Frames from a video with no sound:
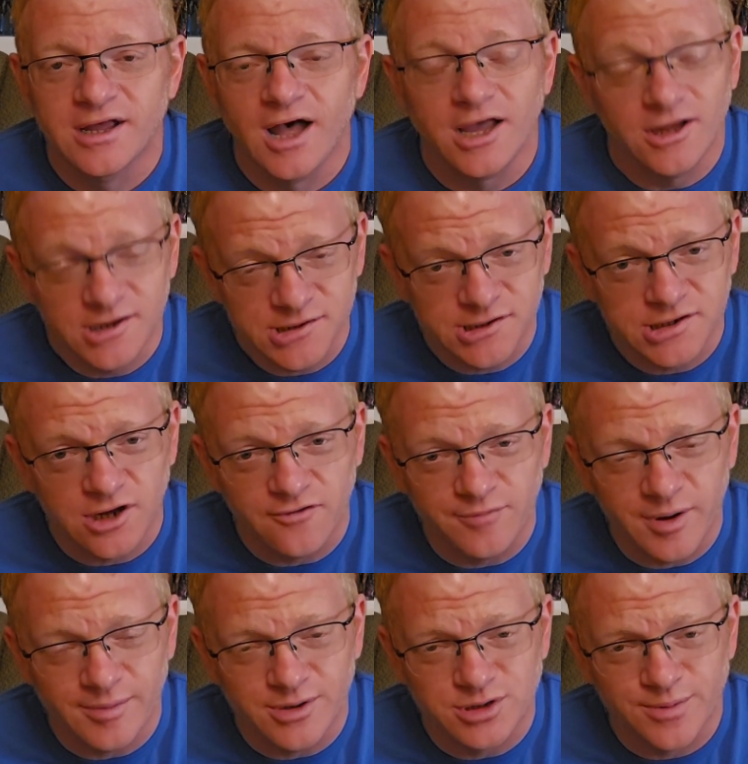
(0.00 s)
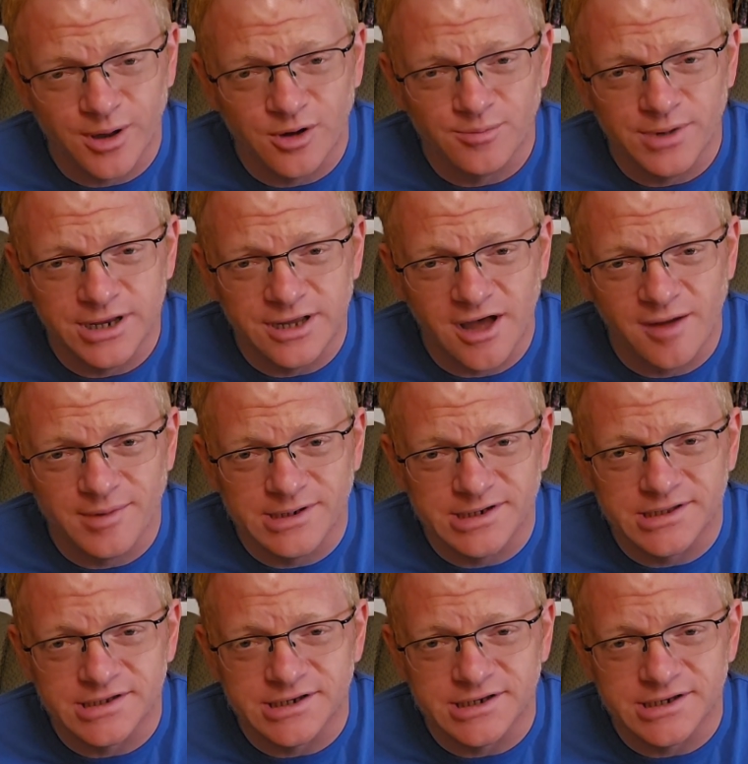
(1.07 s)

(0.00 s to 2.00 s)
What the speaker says: I also self-publish my own mini comics and